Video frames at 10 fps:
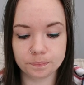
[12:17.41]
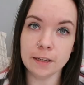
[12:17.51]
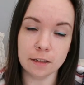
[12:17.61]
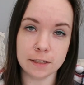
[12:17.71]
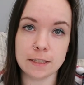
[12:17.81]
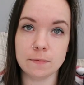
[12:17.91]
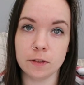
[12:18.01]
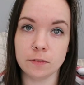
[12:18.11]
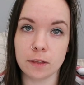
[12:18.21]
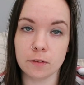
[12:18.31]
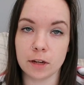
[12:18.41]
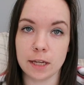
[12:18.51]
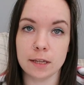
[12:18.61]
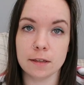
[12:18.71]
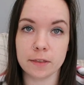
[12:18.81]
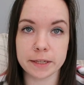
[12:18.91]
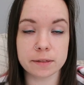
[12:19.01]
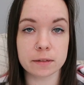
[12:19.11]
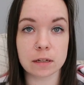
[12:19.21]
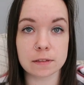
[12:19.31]
In 1953,
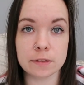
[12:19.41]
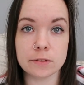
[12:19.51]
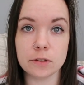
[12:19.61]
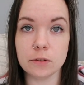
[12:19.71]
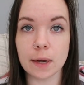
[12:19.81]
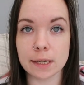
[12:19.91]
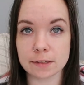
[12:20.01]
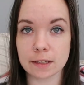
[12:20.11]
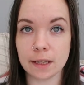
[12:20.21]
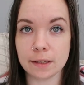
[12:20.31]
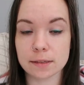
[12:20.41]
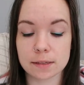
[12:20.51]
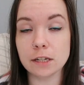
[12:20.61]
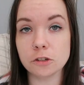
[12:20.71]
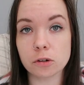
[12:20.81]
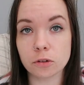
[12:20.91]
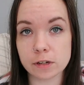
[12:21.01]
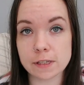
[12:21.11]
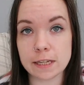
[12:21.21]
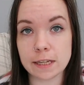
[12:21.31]
things started to escalate and John
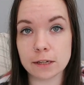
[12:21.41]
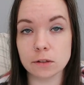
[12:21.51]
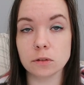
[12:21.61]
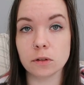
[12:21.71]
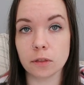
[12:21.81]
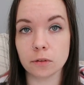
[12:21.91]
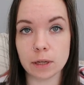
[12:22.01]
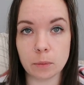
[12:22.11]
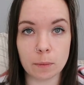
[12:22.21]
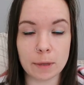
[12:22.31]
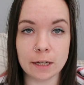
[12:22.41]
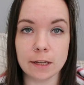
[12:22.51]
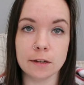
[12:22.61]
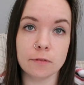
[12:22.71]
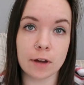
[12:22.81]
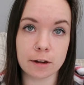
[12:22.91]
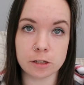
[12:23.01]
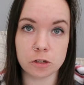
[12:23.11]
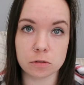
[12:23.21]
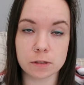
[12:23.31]
Christie killed three women in a
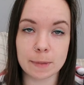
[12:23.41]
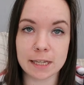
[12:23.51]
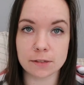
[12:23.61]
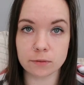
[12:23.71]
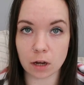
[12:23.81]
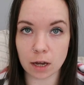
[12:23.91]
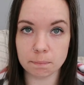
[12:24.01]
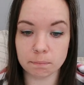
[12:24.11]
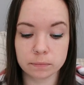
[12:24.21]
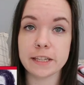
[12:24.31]
very short space of time.